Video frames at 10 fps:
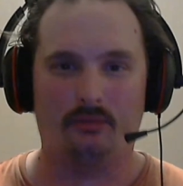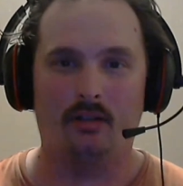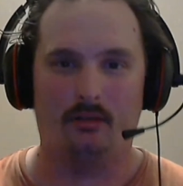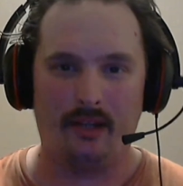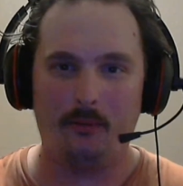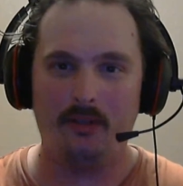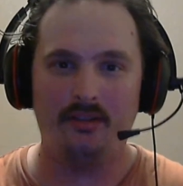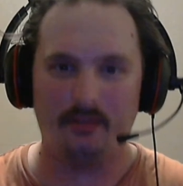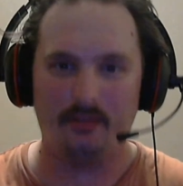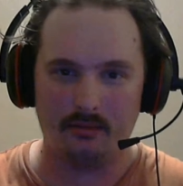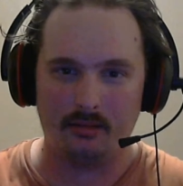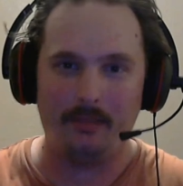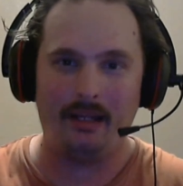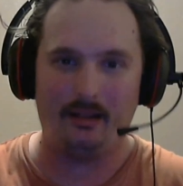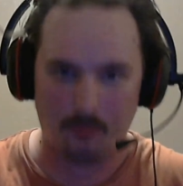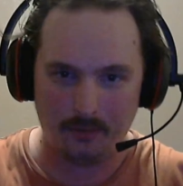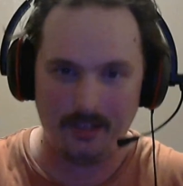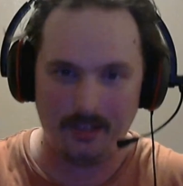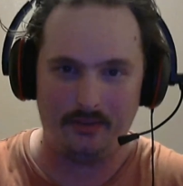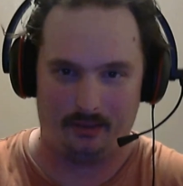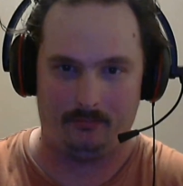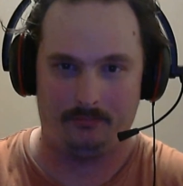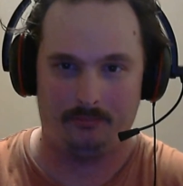No, that wasn't the main reason.